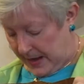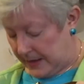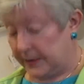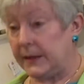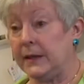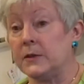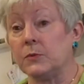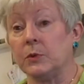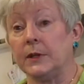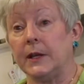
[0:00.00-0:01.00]
And
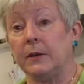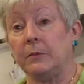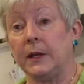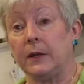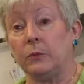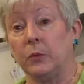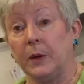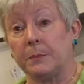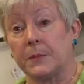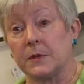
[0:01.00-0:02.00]
these would then be
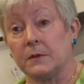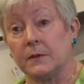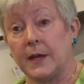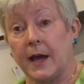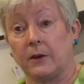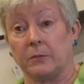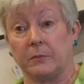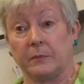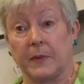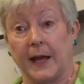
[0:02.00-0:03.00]
whipped down
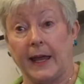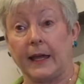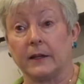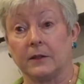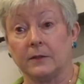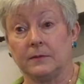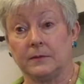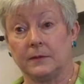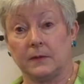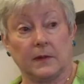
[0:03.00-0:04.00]
by hand.
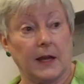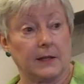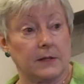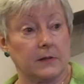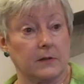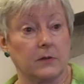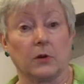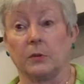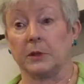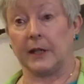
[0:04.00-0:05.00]
That's
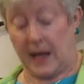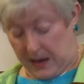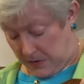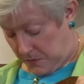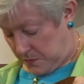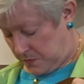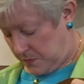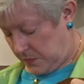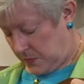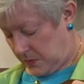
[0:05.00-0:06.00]
normally how
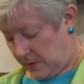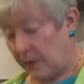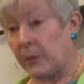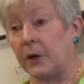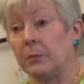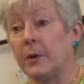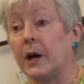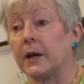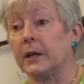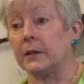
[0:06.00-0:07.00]
a welt
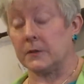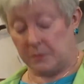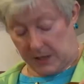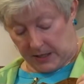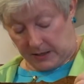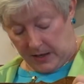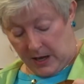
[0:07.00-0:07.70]
pocket is made.